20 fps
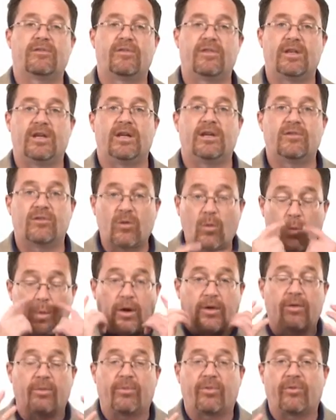of these,
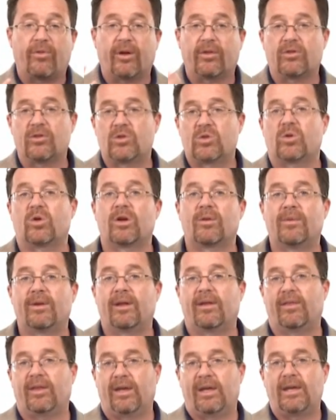wear them throughout the
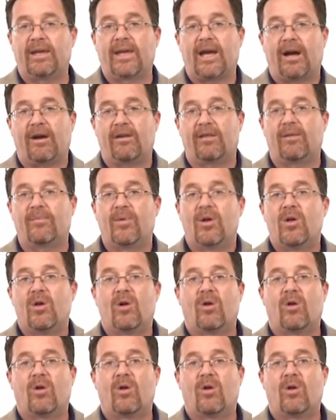tournament, and they can carry them